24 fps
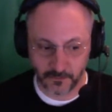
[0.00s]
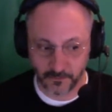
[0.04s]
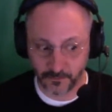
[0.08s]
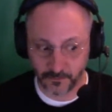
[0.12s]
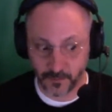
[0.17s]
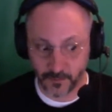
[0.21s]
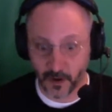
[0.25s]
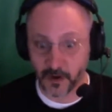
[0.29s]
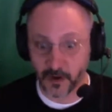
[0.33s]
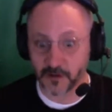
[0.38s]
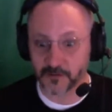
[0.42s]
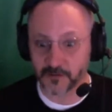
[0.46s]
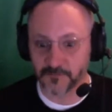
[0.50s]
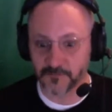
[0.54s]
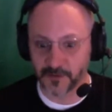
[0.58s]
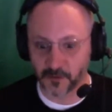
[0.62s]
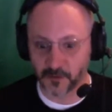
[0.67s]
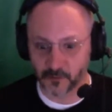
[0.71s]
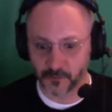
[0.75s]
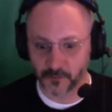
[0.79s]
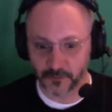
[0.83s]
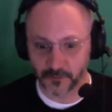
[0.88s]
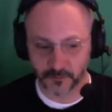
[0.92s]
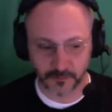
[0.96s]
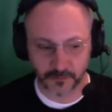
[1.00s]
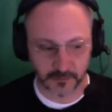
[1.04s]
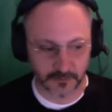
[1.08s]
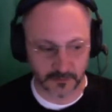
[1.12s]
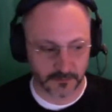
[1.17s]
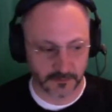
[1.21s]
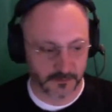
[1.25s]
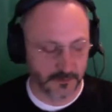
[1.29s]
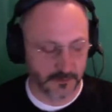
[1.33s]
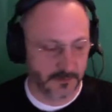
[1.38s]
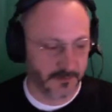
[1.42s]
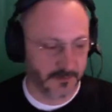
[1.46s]
part
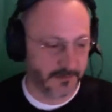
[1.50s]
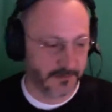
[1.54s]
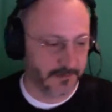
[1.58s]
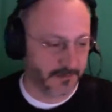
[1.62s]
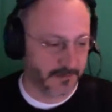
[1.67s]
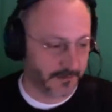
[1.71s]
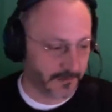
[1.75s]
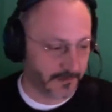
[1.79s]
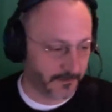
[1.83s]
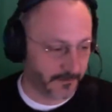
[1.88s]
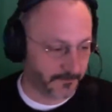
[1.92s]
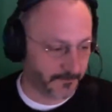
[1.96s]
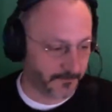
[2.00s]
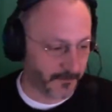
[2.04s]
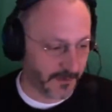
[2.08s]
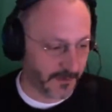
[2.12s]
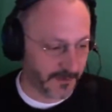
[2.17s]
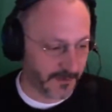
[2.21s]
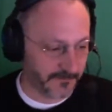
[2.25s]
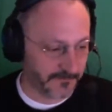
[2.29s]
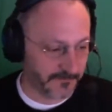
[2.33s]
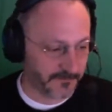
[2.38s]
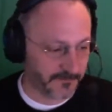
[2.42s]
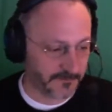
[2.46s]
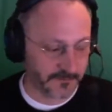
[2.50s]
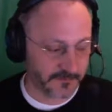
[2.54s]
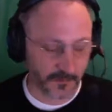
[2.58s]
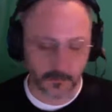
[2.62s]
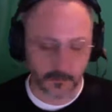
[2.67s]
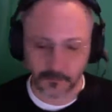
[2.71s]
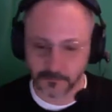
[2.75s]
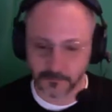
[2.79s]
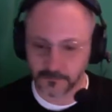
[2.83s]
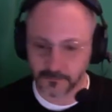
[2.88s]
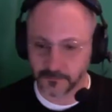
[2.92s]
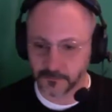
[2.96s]
availability? And if you
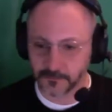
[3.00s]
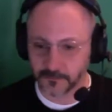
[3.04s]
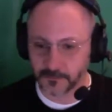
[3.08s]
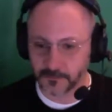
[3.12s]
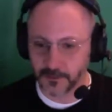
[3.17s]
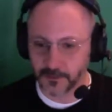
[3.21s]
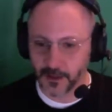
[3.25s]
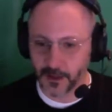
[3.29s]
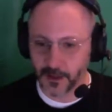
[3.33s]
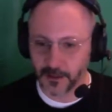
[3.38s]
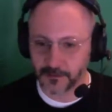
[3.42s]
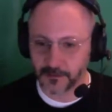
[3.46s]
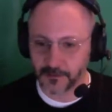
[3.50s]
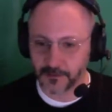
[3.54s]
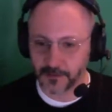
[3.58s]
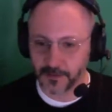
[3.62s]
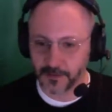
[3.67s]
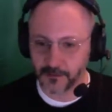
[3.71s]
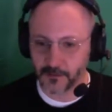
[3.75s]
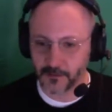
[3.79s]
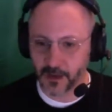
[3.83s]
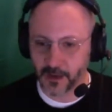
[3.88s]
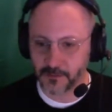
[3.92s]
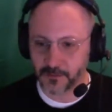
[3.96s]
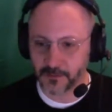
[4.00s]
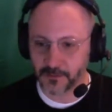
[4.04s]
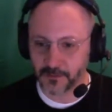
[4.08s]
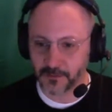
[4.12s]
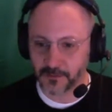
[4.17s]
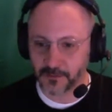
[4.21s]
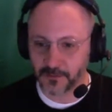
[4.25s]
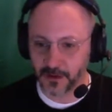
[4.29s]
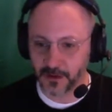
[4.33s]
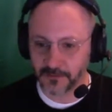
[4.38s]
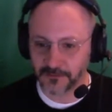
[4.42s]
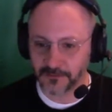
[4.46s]
don't, I think it might be
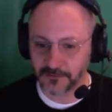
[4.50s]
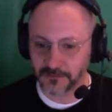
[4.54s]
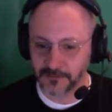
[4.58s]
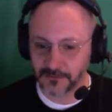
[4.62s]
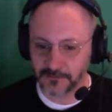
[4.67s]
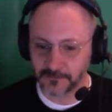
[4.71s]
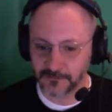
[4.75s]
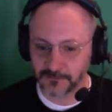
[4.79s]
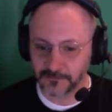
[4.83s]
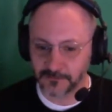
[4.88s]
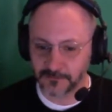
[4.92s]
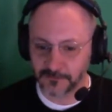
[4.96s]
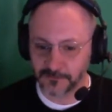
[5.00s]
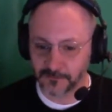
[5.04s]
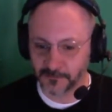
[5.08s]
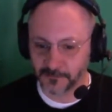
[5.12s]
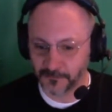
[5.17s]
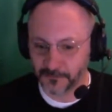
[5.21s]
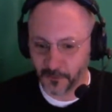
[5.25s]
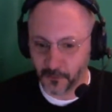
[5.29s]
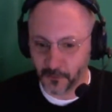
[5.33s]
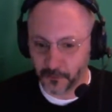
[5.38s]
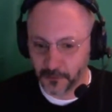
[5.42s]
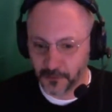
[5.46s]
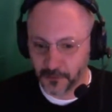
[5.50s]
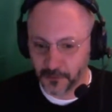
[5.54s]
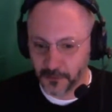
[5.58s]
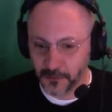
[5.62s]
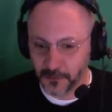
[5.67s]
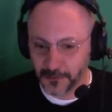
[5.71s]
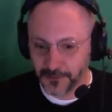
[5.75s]
a good idea to do so,